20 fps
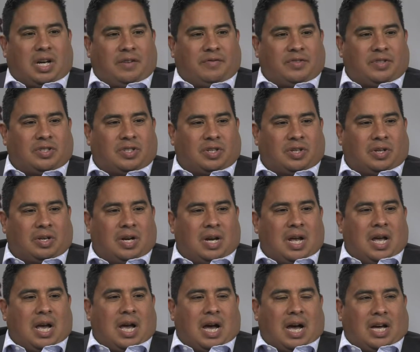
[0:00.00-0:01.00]
officer.
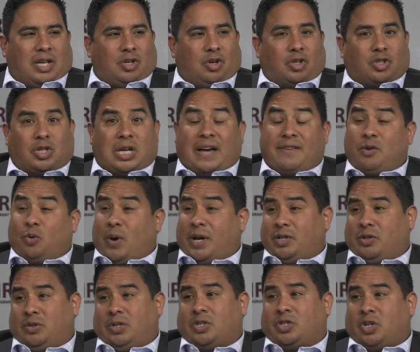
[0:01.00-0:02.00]
You also have the right
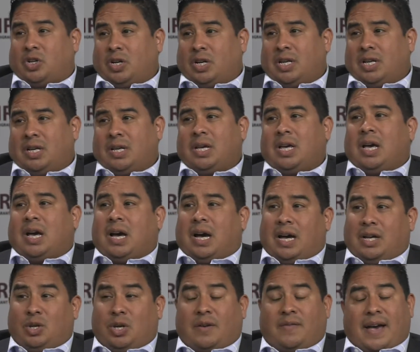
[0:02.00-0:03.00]
to an attorney.
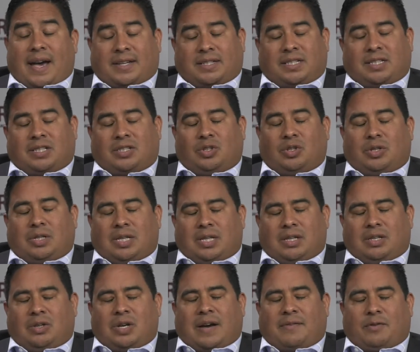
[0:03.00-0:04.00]
You have access.
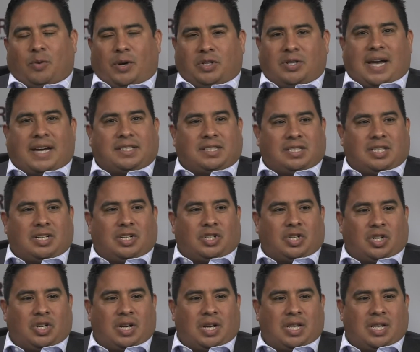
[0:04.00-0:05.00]
You have the right to access an
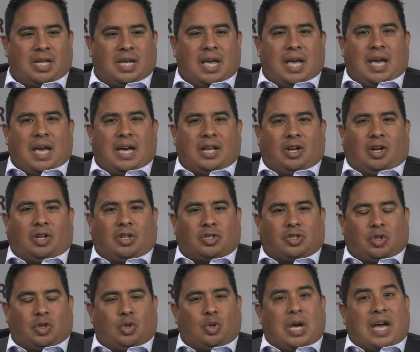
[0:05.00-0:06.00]
attorney, and
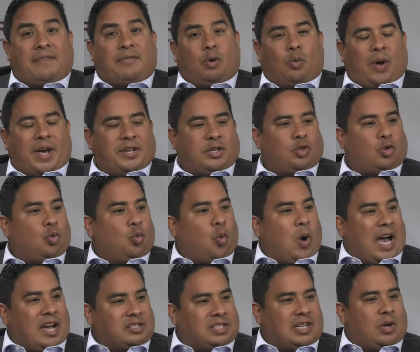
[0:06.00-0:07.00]
also you have the right to
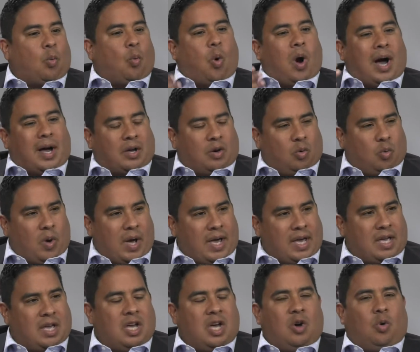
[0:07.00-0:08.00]
actually walk
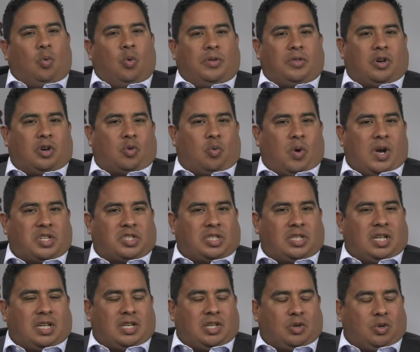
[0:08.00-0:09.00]
away when they're
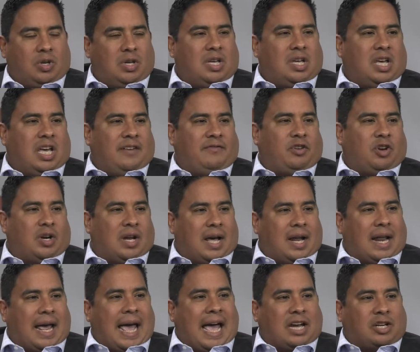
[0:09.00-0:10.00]
questioning you if you're
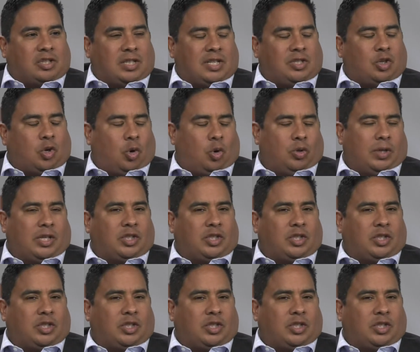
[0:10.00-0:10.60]
not actually told